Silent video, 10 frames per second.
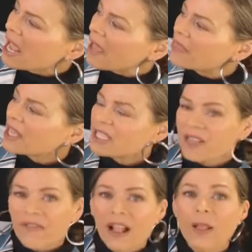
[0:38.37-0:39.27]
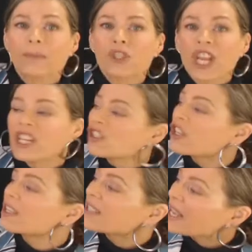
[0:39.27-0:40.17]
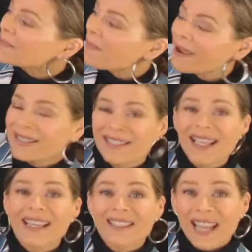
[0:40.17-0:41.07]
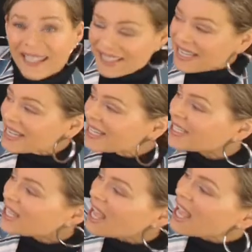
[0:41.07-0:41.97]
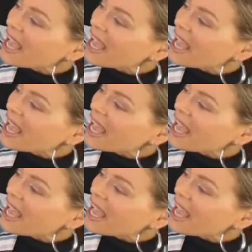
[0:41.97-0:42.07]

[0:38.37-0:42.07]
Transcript: and then develop changes in mindset techniques,